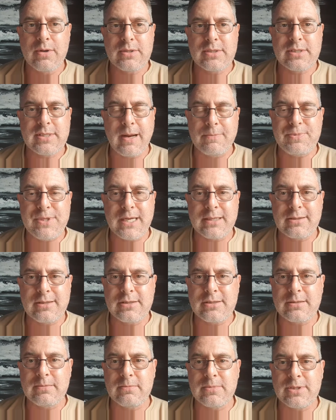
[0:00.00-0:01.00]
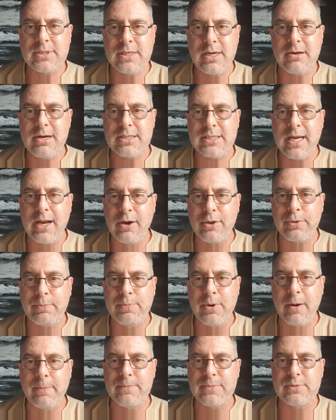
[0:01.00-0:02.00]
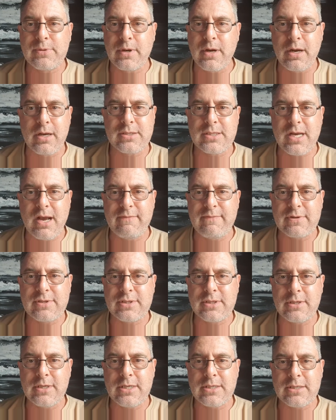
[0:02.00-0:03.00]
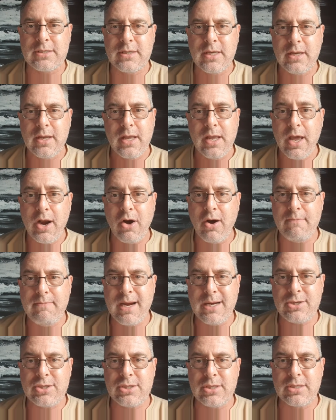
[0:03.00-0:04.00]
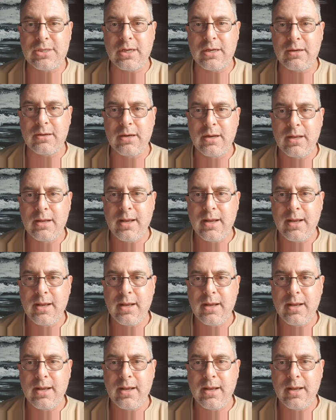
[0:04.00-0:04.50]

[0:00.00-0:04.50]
subject to some serious health problems when I was overseas, and I mentioned it.